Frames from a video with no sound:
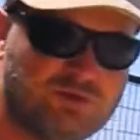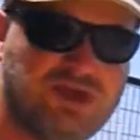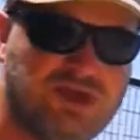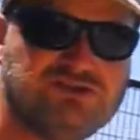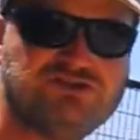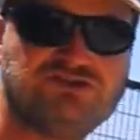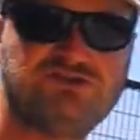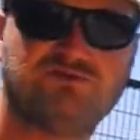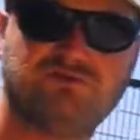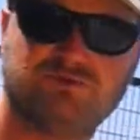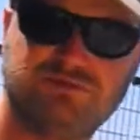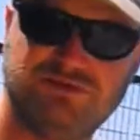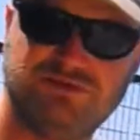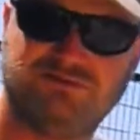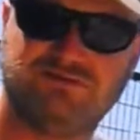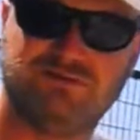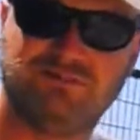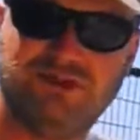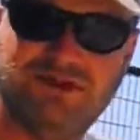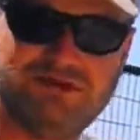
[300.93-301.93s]
location for me
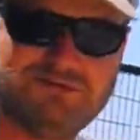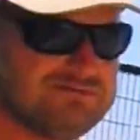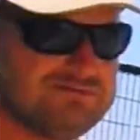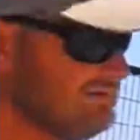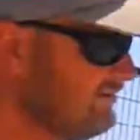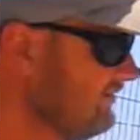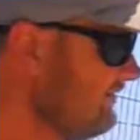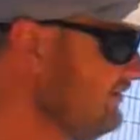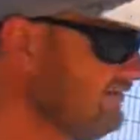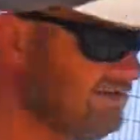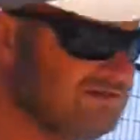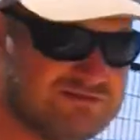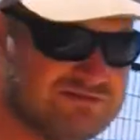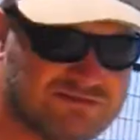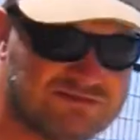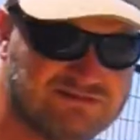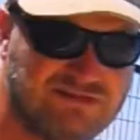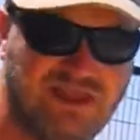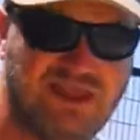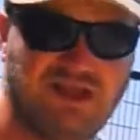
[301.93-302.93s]
is the best. It sees the
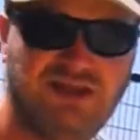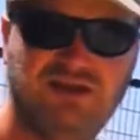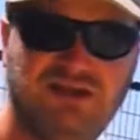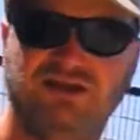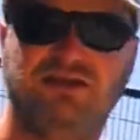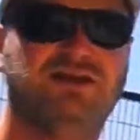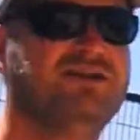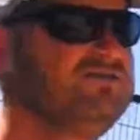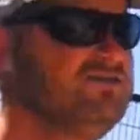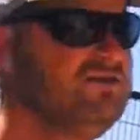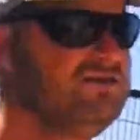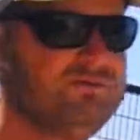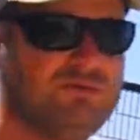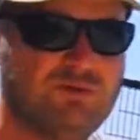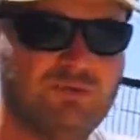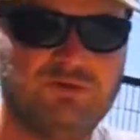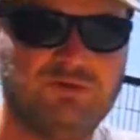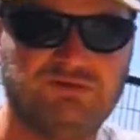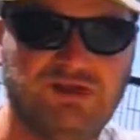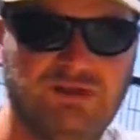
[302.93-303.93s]
sun, doesn't
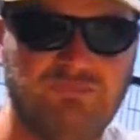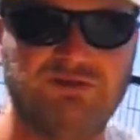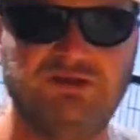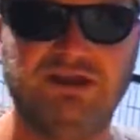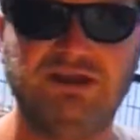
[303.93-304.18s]
matter what time of